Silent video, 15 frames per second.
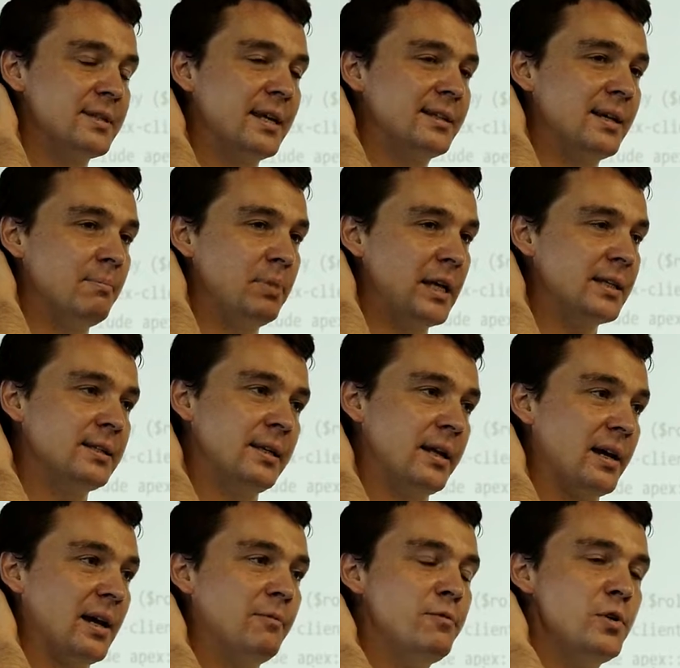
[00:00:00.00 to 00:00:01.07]
that
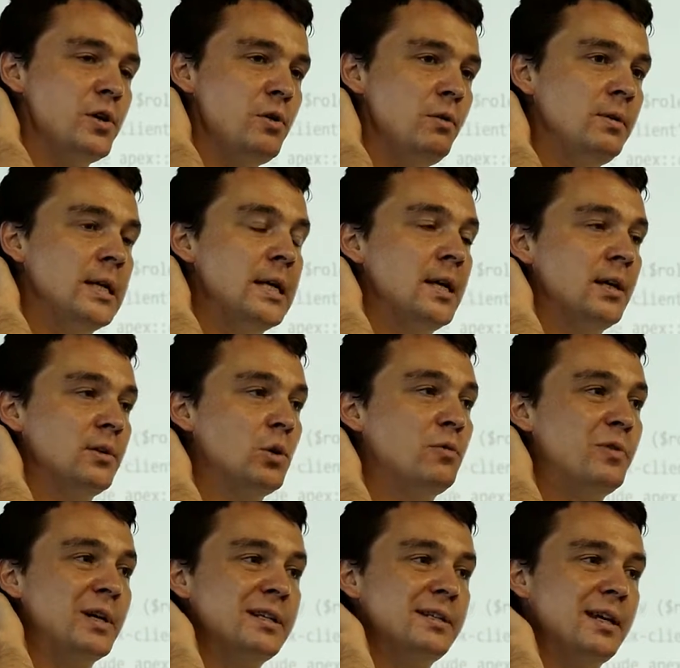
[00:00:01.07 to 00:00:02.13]
complexity up for you. So
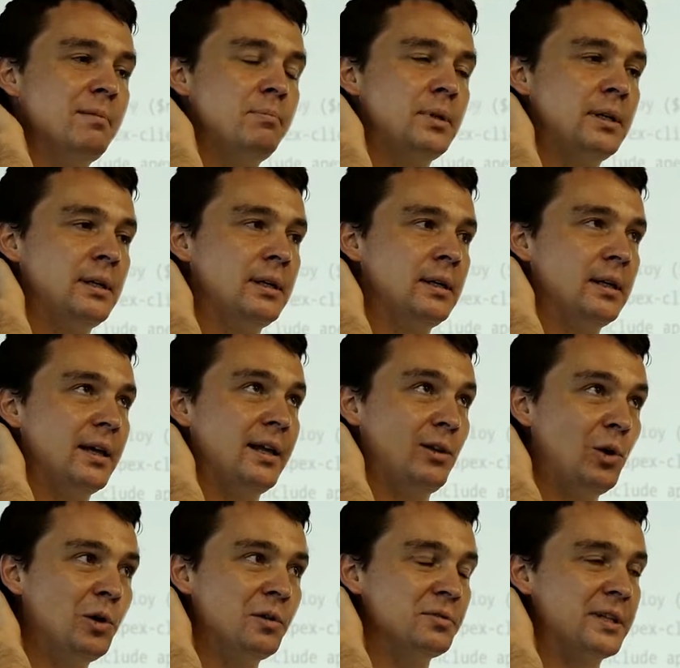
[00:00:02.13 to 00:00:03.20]
for example, a
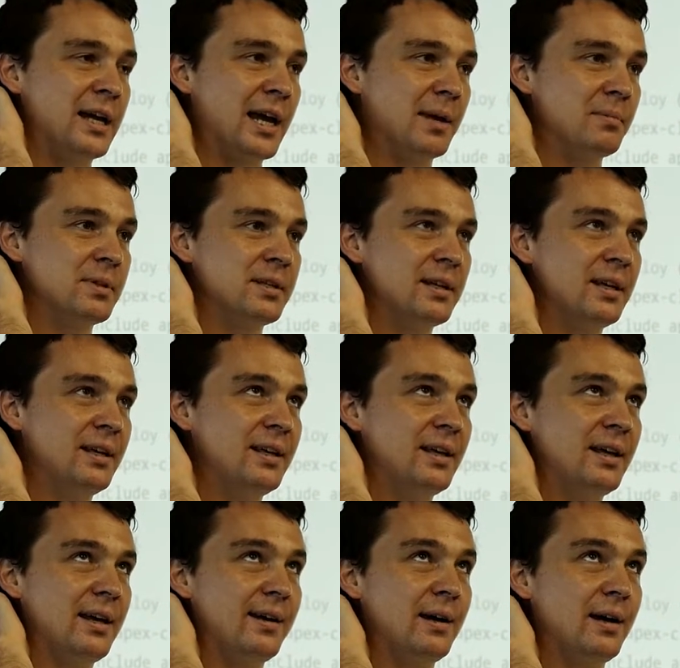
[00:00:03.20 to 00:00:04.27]
lot of times,
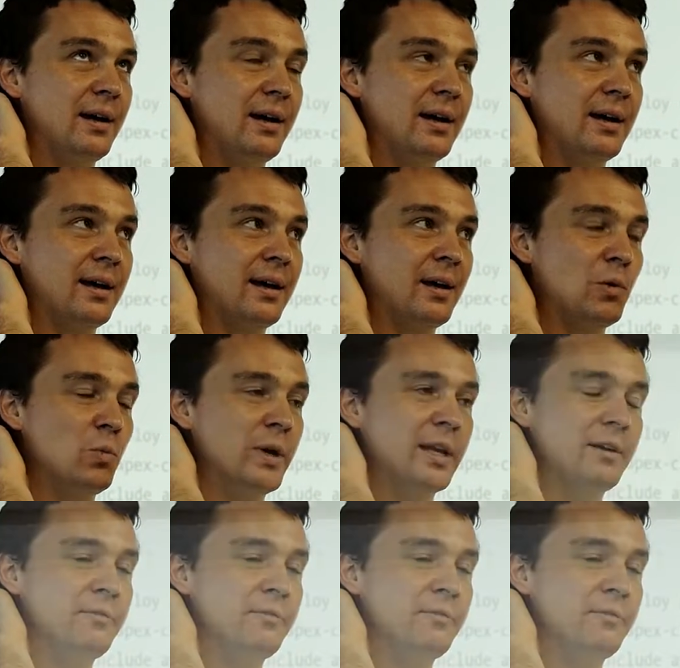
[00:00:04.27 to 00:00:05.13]
when I